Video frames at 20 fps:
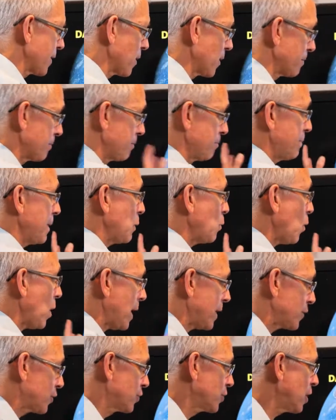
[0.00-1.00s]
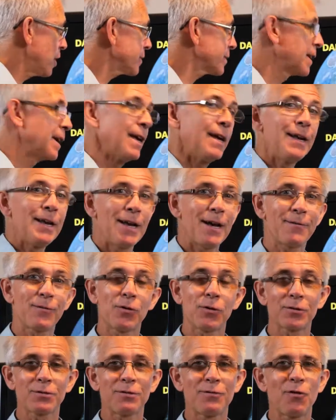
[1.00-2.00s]
on. Big wide shot. Of
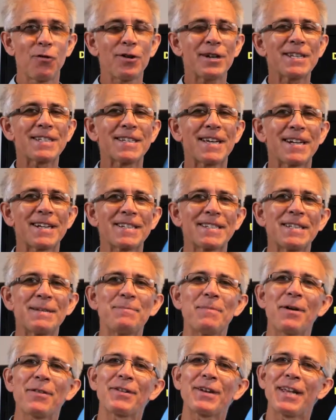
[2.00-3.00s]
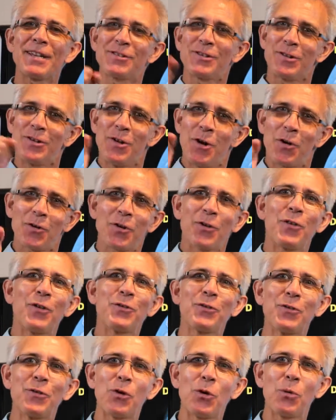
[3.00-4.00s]
course, we've already started to see Mother Nature knock on the
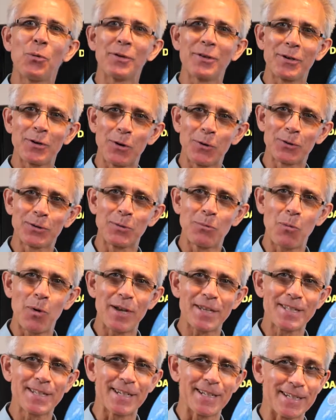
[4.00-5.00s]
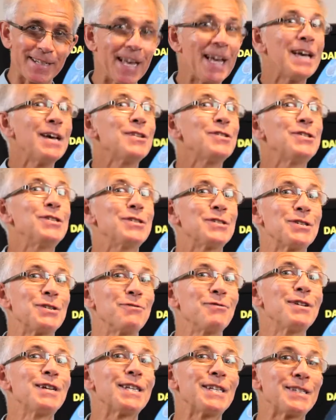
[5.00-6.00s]
door with the autumn westerlies. She's going to
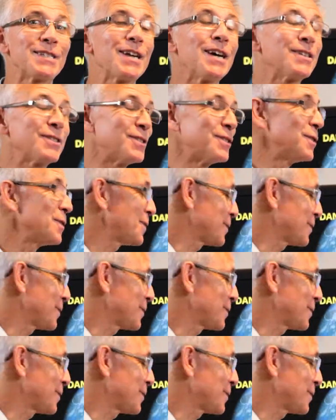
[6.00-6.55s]
really start to do